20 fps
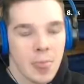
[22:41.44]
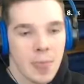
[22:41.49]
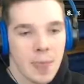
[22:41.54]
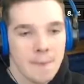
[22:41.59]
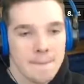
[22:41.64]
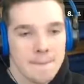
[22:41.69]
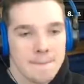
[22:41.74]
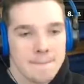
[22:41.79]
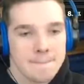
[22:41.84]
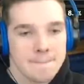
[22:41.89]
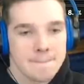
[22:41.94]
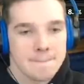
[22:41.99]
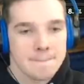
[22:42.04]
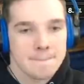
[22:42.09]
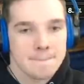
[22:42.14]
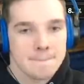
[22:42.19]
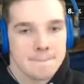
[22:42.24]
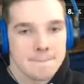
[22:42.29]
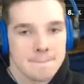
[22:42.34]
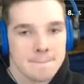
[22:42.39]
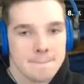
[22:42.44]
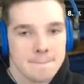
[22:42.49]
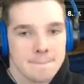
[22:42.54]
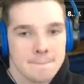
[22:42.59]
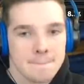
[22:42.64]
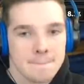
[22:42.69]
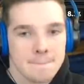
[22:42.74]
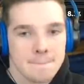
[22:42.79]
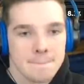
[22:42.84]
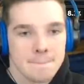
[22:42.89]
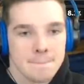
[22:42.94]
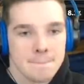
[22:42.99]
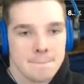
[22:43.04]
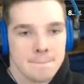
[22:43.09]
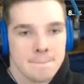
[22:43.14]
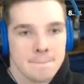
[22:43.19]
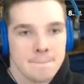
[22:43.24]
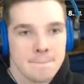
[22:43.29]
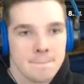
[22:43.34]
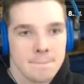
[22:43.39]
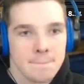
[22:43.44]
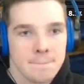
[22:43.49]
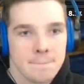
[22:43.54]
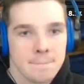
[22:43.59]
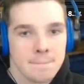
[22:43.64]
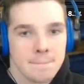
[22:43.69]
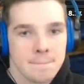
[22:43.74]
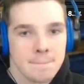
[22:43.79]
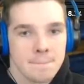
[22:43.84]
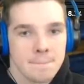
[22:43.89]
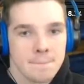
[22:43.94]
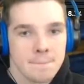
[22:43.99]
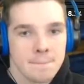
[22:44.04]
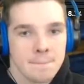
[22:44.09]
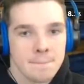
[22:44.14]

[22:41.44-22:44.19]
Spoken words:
(silence)